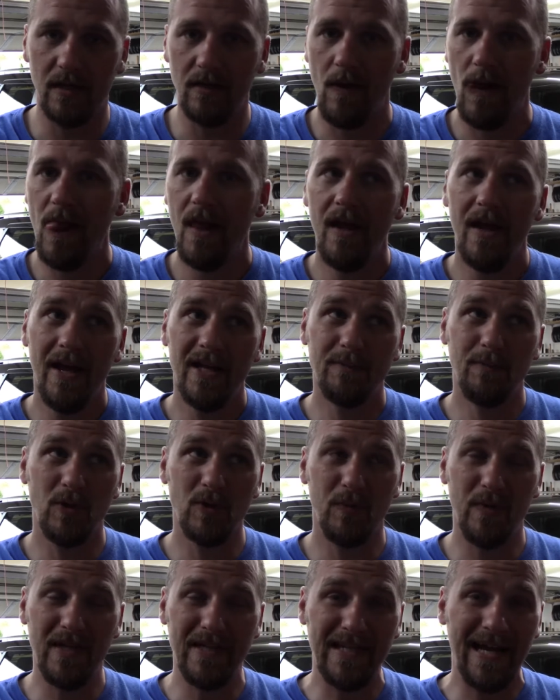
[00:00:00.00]
And it's
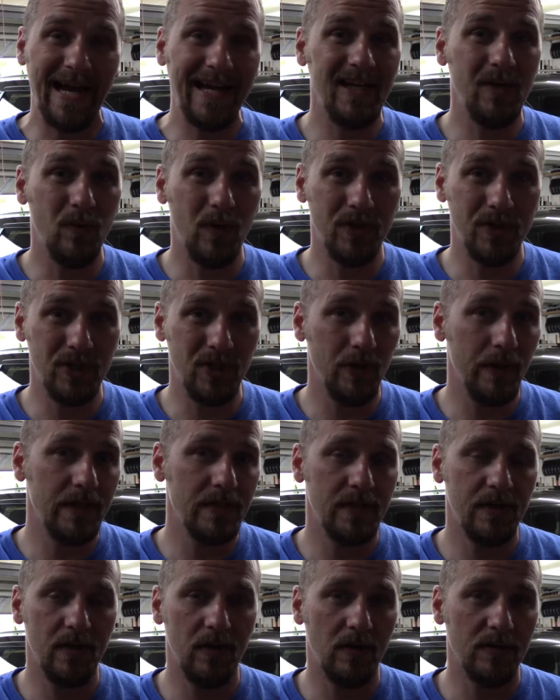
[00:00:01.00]
supposed to be 91
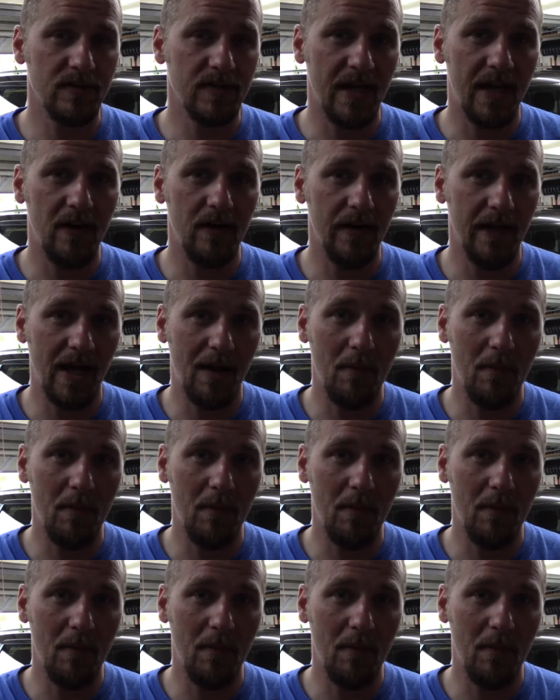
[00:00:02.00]
degrees here on Saturday.